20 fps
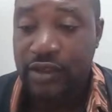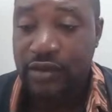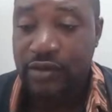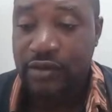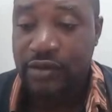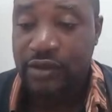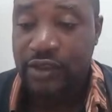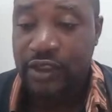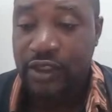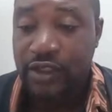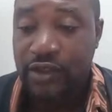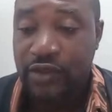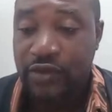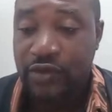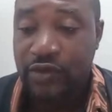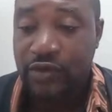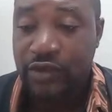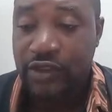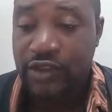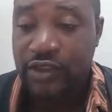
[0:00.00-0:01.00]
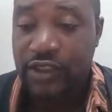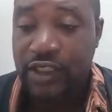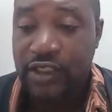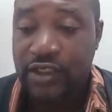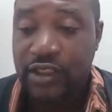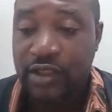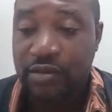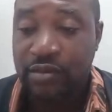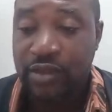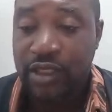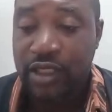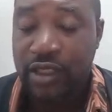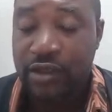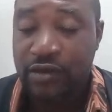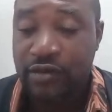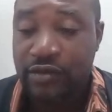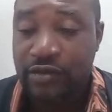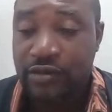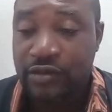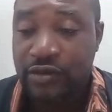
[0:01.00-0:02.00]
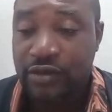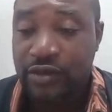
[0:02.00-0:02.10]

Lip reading: I tell you, the starter bar.